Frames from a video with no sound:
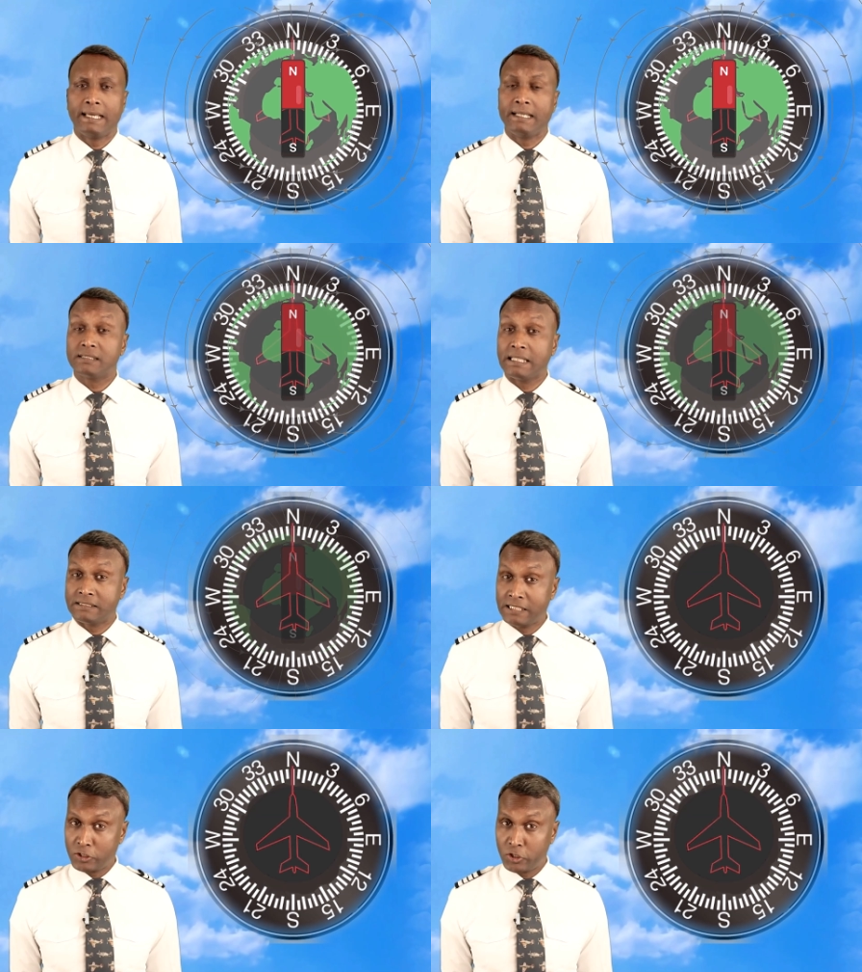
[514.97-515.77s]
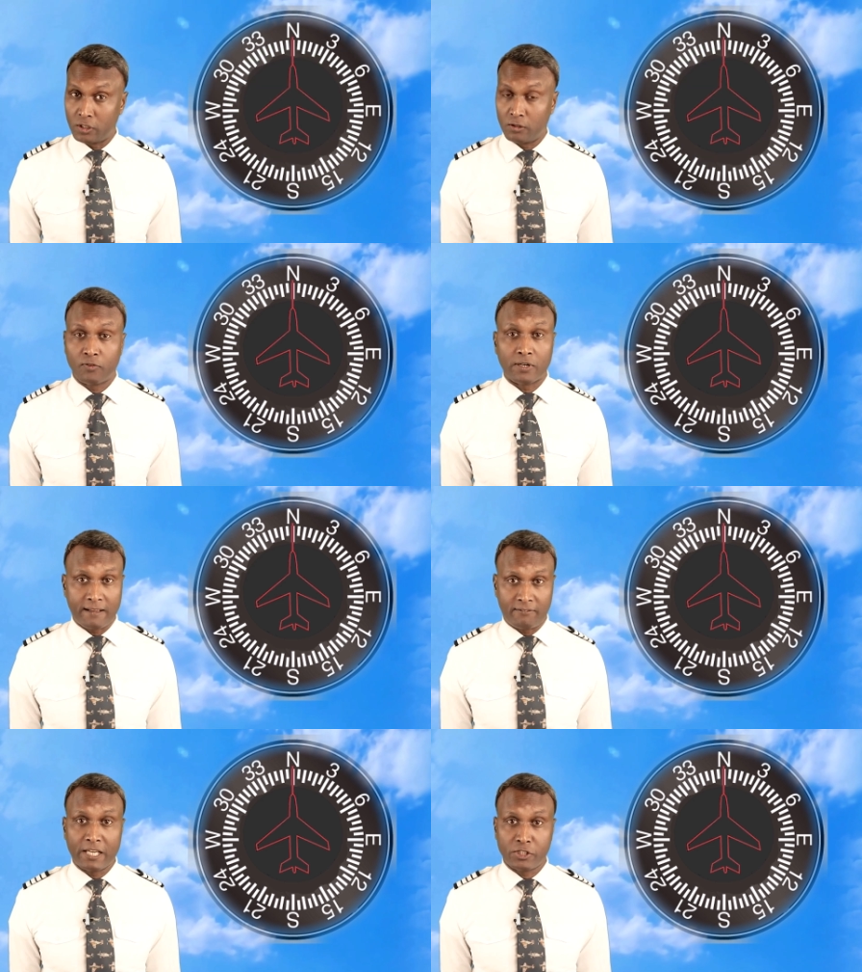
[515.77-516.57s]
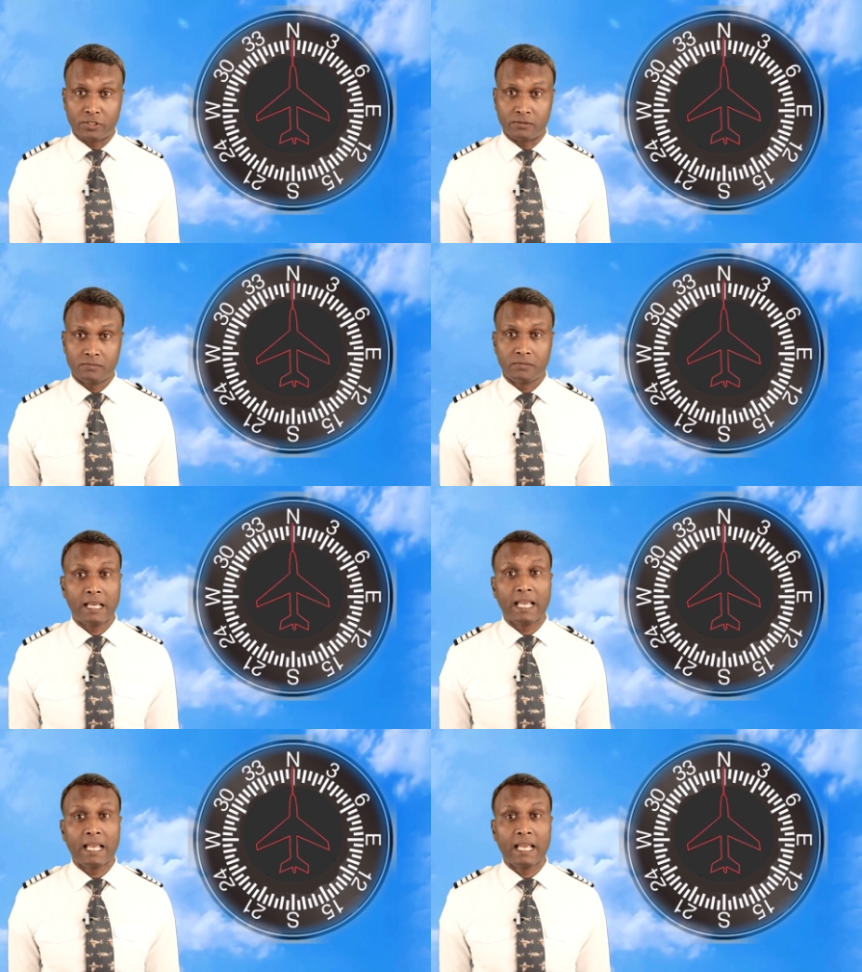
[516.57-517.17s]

It's essential for navigation,